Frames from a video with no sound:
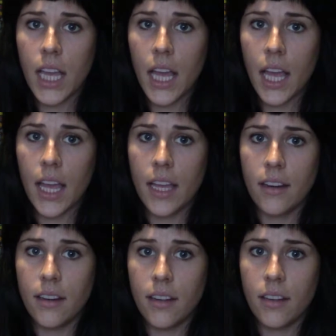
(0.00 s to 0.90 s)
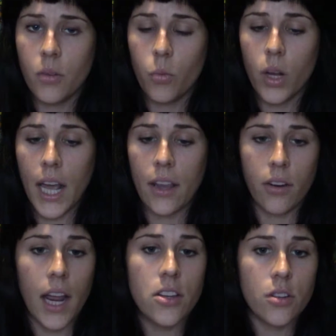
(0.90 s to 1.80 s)
And when I
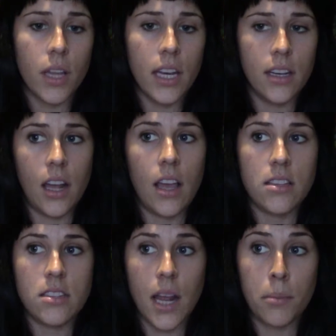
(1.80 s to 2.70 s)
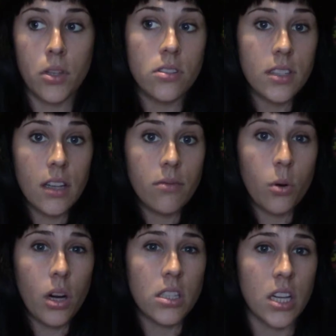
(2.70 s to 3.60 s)
graduated, I stopped using it
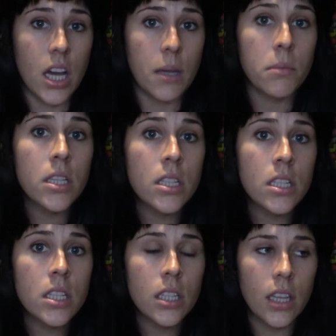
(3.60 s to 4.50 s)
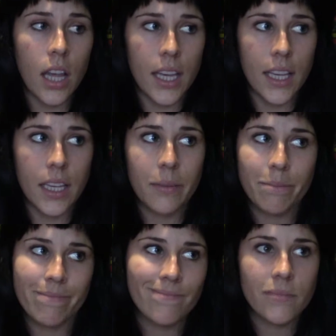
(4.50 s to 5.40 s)
for a time, like
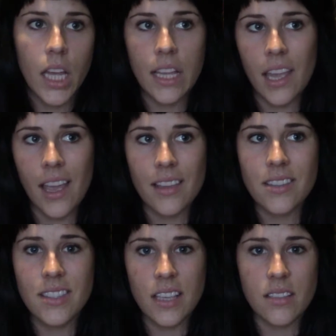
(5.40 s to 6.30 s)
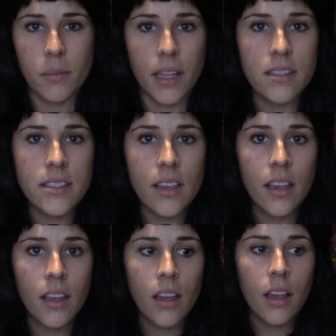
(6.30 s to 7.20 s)
I guess 6 months.
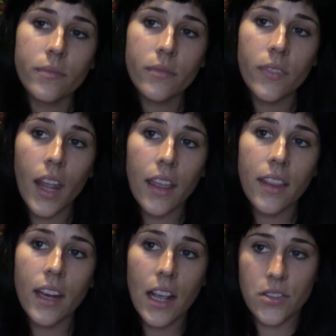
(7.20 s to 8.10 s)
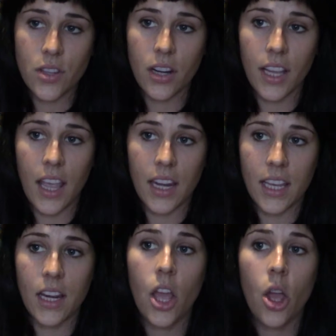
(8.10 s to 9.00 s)
And then I started
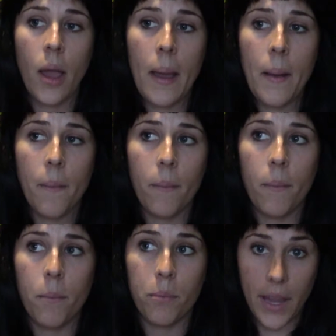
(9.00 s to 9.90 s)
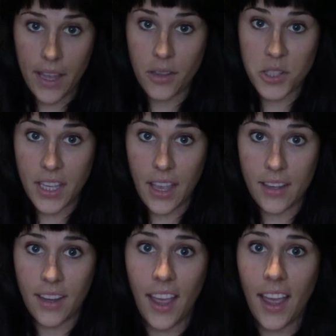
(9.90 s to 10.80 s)
getting breakouts again.